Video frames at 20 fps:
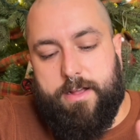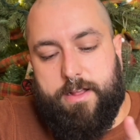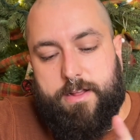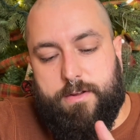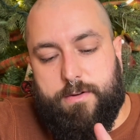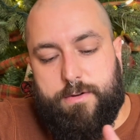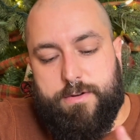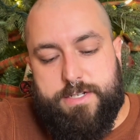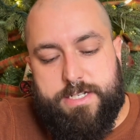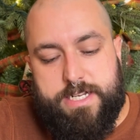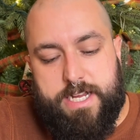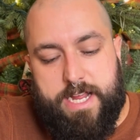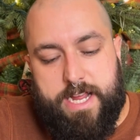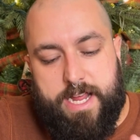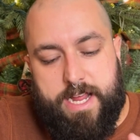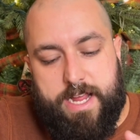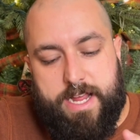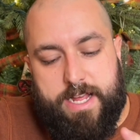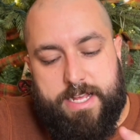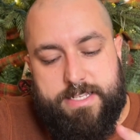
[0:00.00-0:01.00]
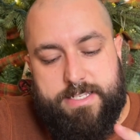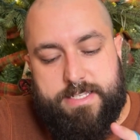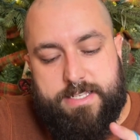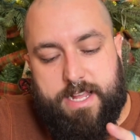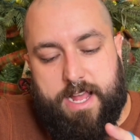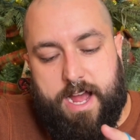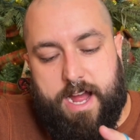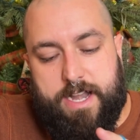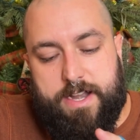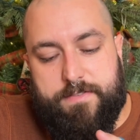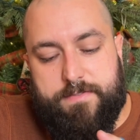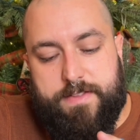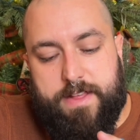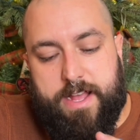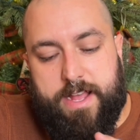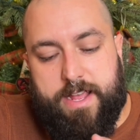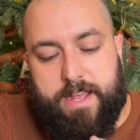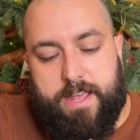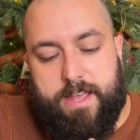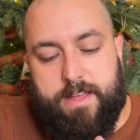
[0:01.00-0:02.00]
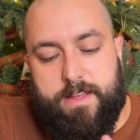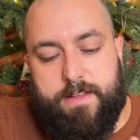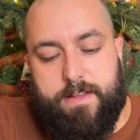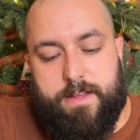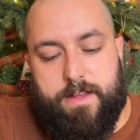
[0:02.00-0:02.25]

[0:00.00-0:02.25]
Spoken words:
Crochet is kind of like